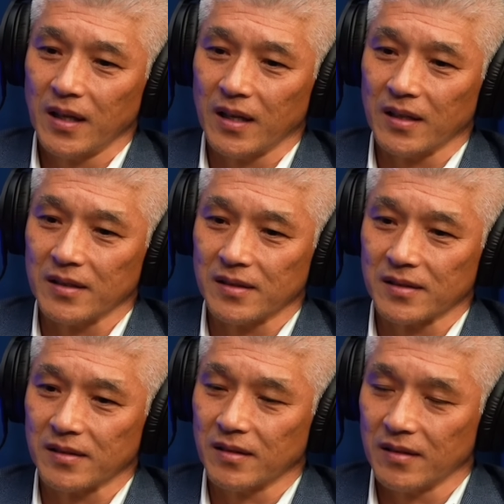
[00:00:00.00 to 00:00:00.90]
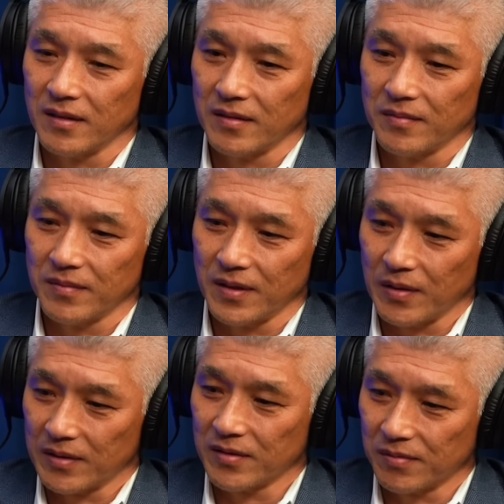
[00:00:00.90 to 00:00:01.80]
and he says,
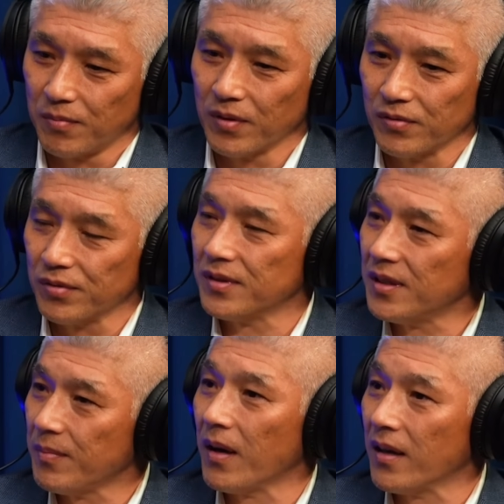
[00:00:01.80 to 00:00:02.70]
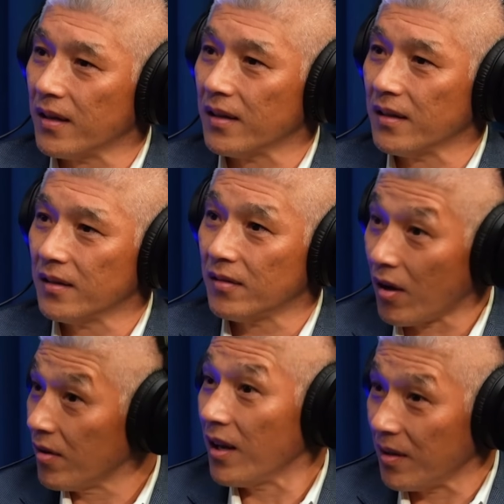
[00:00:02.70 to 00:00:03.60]
I just want to see my
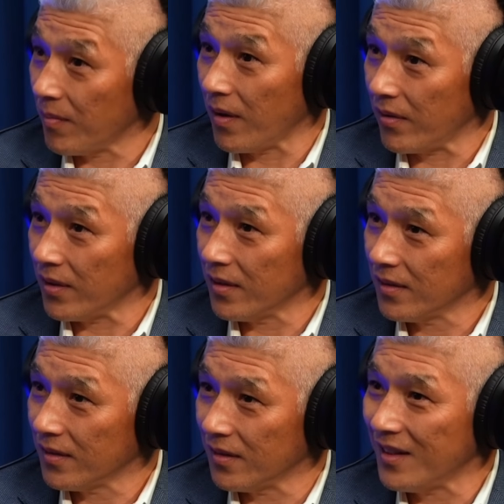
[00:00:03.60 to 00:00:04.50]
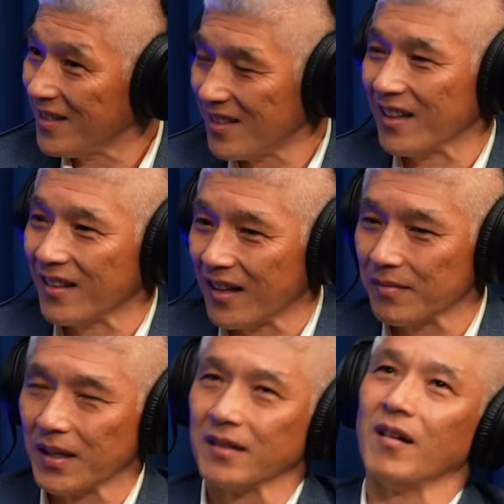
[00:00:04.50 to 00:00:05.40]
daughter getting married, things like
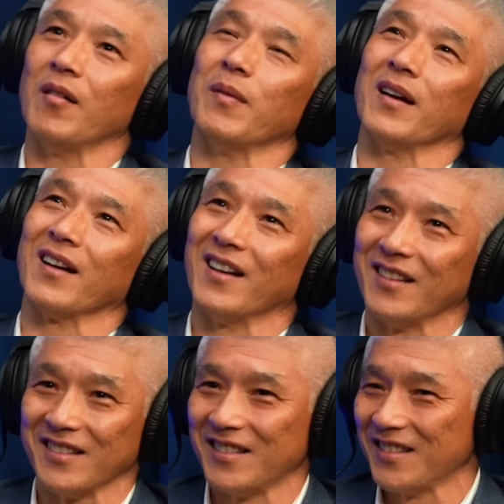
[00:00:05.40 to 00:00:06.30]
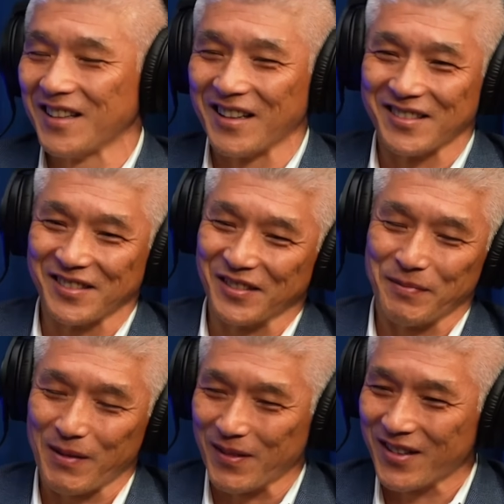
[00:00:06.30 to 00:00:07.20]
that. I'm like, oh my God, this guy is going
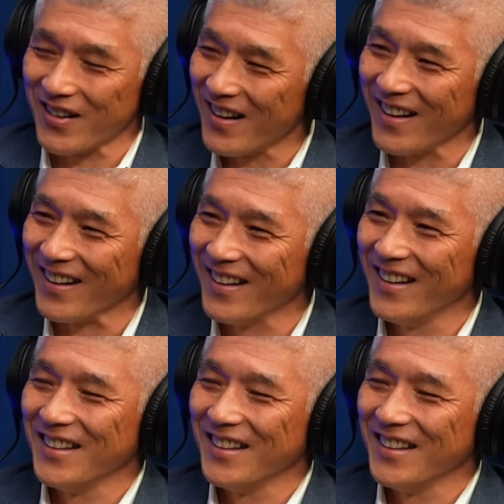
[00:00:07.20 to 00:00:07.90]
to make me cry.